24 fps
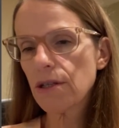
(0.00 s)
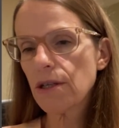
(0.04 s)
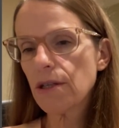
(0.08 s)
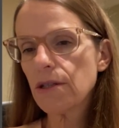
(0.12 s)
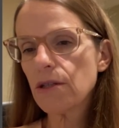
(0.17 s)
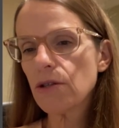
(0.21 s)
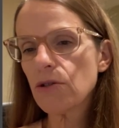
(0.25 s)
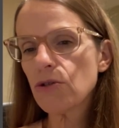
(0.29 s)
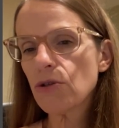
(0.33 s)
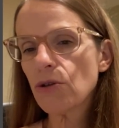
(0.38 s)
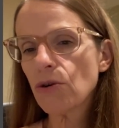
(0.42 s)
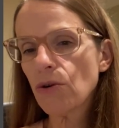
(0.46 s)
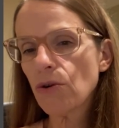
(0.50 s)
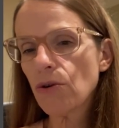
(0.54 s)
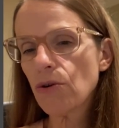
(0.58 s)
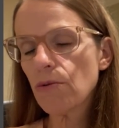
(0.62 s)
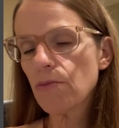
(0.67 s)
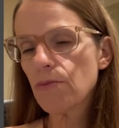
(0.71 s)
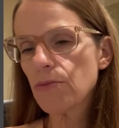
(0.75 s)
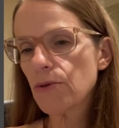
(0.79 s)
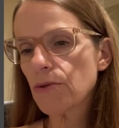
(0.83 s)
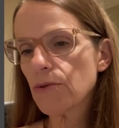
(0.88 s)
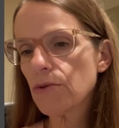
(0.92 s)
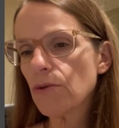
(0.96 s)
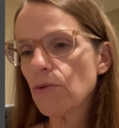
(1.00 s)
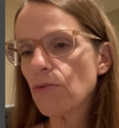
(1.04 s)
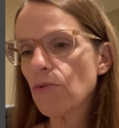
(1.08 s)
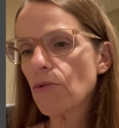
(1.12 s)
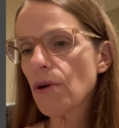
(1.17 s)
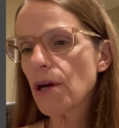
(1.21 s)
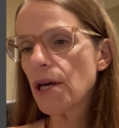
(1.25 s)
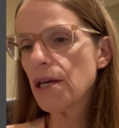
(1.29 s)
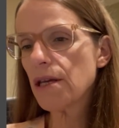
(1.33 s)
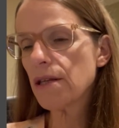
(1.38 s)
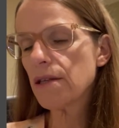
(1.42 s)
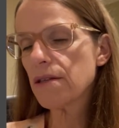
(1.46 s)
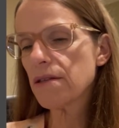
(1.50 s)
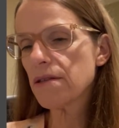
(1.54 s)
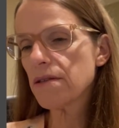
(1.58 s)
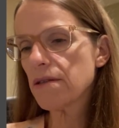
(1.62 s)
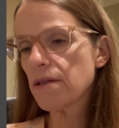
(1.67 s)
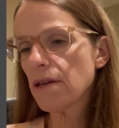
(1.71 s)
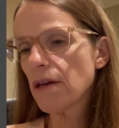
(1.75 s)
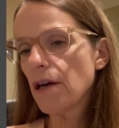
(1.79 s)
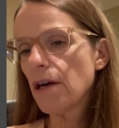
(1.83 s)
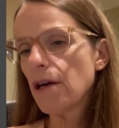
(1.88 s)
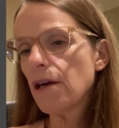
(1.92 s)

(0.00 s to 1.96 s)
in the terms or the rates?